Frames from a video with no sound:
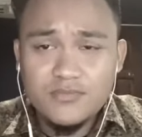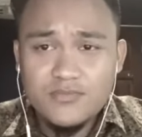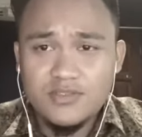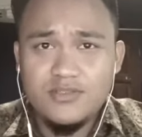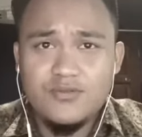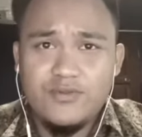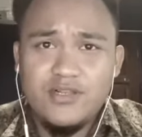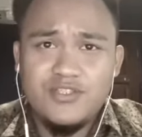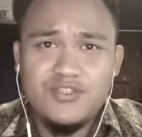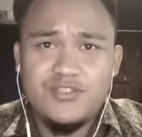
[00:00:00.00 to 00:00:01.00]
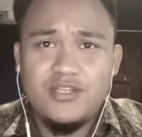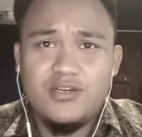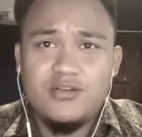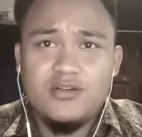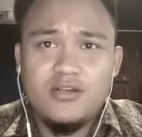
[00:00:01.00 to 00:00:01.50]
So it ensures
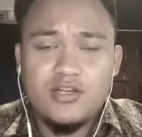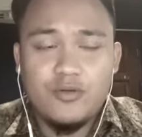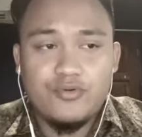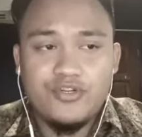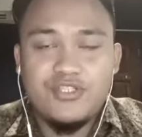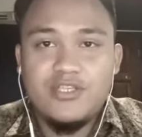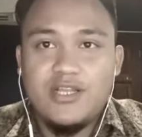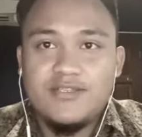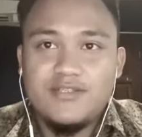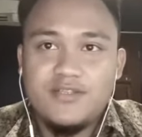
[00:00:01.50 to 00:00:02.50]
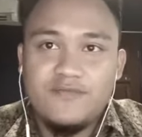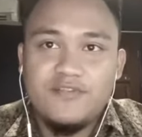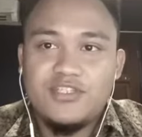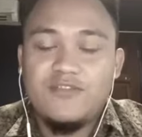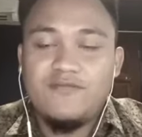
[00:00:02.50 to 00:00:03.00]
the corporation has
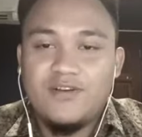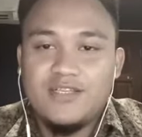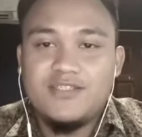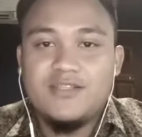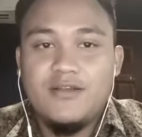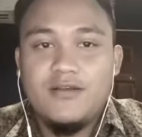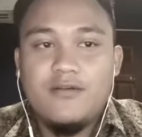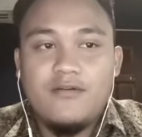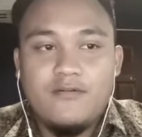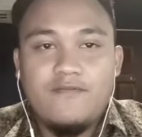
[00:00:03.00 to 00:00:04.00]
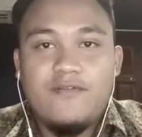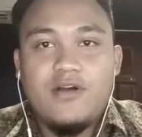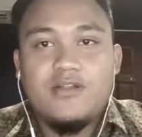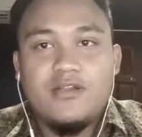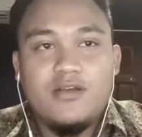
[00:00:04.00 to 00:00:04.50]
sufficient fast
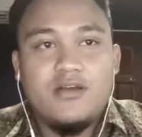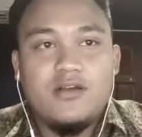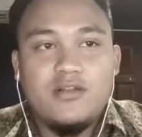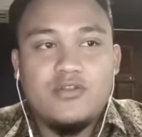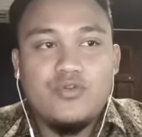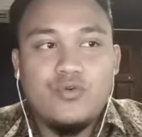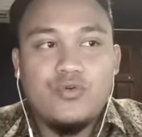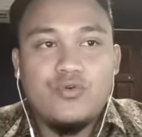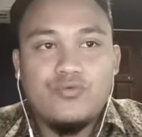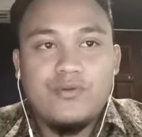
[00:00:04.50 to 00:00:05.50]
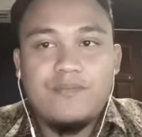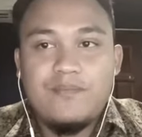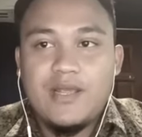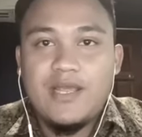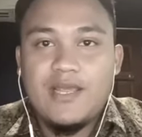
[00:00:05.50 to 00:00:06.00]
fund to
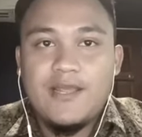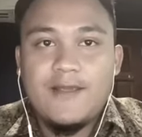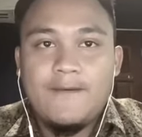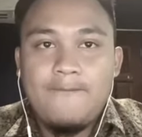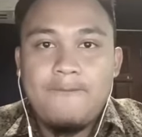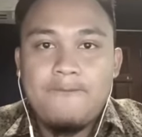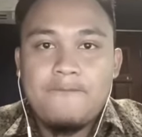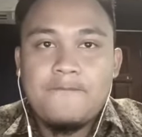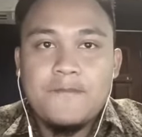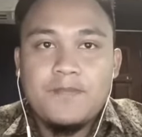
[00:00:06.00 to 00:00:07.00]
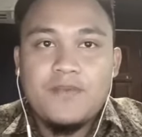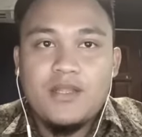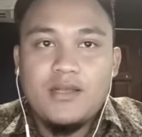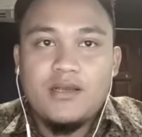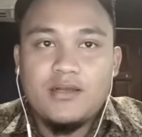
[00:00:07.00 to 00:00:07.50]
repay
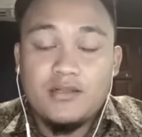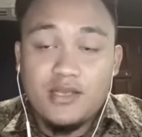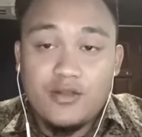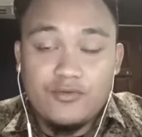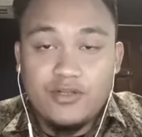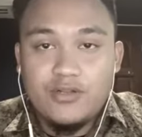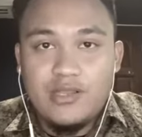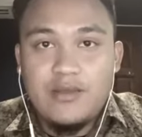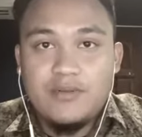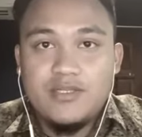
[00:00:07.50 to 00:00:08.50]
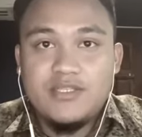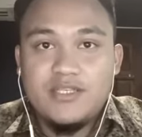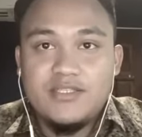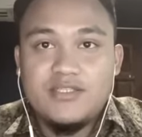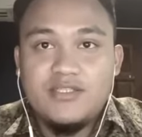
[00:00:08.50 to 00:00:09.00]
the current
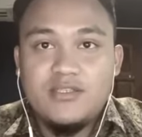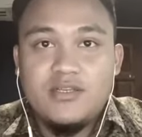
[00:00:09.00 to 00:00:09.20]
liabilities.